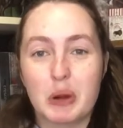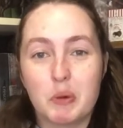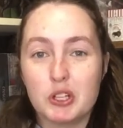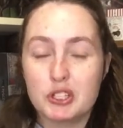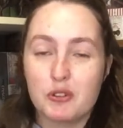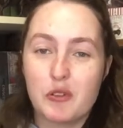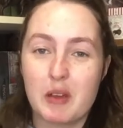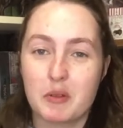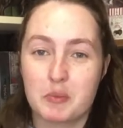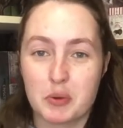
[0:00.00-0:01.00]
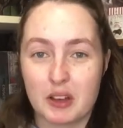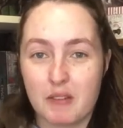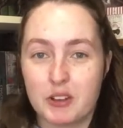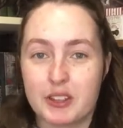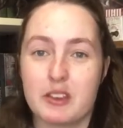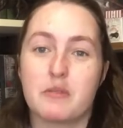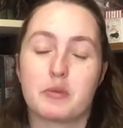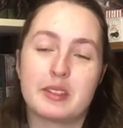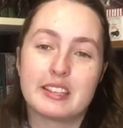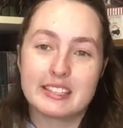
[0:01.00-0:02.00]
What's your favorite book cover that you've
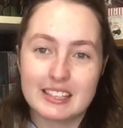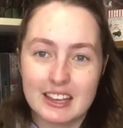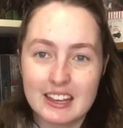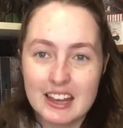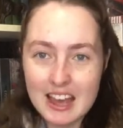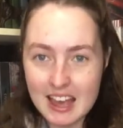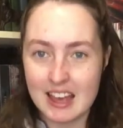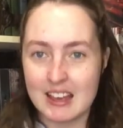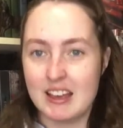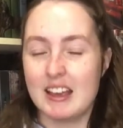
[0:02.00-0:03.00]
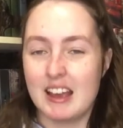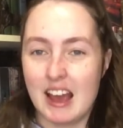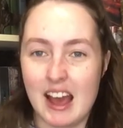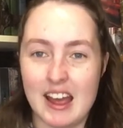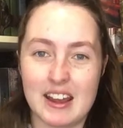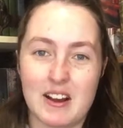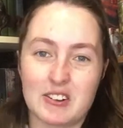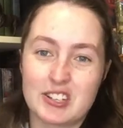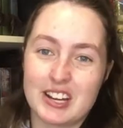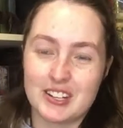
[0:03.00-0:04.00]
read this year? And I'll
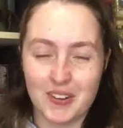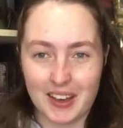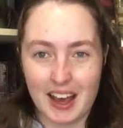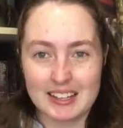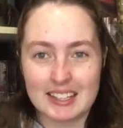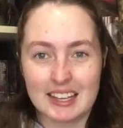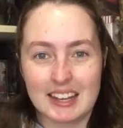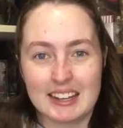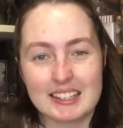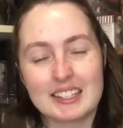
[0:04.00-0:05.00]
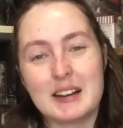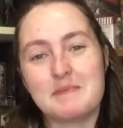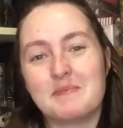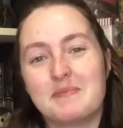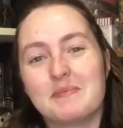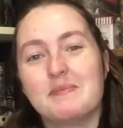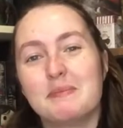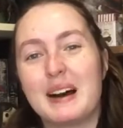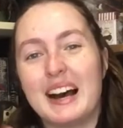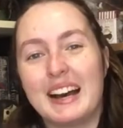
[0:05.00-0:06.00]
chat to you guys again next time.
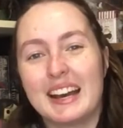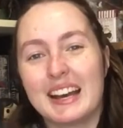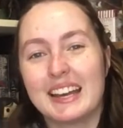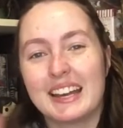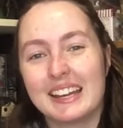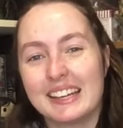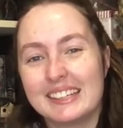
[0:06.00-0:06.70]
Bye.